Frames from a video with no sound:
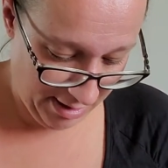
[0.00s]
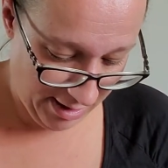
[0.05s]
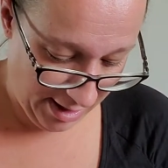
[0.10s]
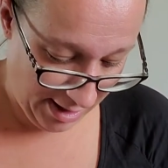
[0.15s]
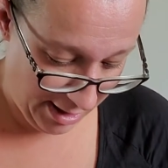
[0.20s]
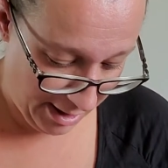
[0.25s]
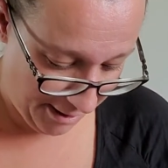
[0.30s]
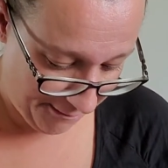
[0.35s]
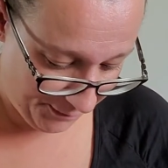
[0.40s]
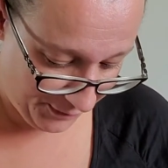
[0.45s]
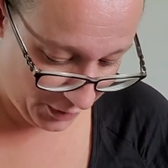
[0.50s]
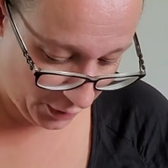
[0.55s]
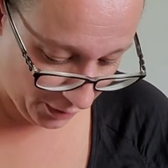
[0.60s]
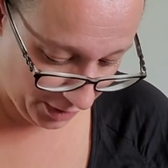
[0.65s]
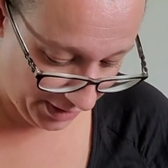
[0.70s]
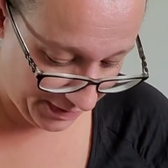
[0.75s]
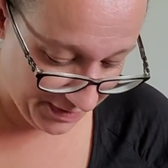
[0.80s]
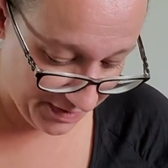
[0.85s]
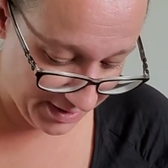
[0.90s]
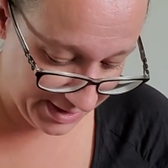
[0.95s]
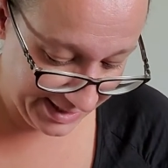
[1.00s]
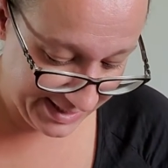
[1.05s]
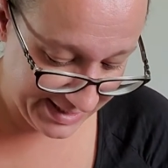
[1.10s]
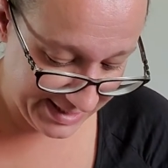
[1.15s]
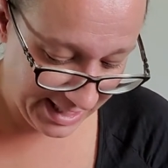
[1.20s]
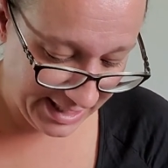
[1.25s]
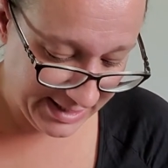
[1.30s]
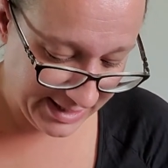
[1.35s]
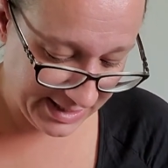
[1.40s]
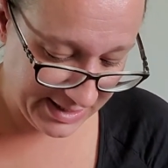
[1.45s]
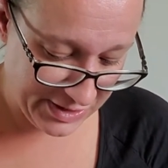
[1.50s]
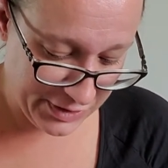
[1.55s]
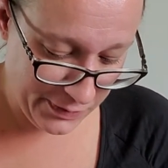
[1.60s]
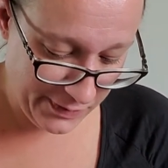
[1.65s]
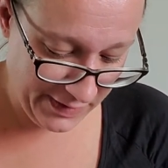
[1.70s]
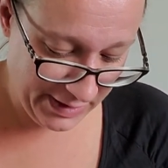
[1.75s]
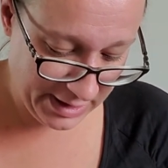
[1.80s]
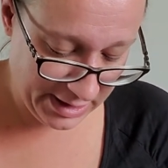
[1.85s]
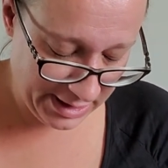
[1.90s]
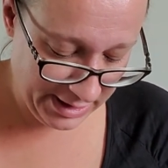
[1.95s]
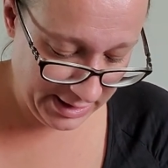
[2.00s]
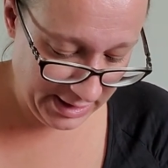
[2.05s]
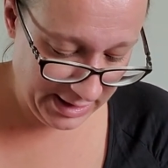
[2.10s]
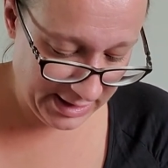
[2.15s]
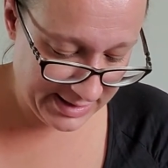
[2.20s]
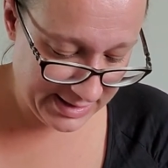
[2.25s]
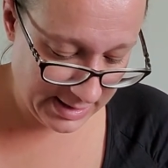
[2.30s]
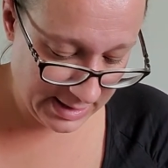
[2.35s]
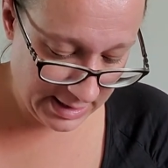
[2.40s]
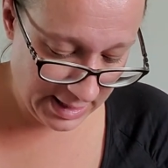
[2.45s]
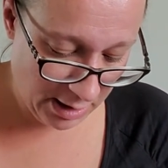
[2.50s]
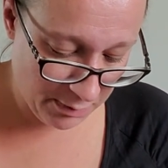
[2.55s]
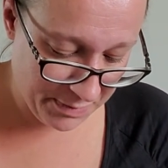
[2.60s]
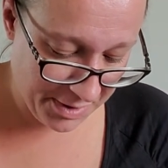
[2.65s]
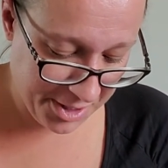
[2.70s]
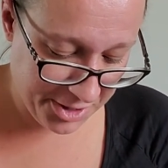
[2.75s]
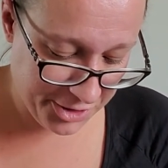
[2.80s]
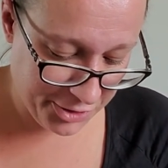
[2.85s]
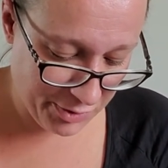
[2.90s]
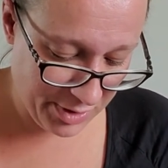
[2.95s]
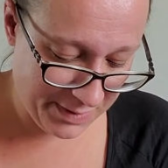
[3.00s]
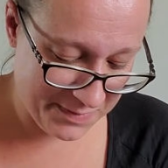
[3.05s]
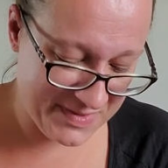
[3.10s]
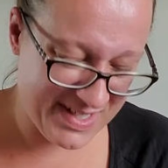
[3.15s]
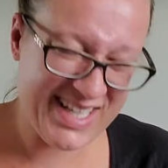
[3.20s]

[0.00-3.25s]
The only scent that's new in the cleaning is Cloudberry Dreams.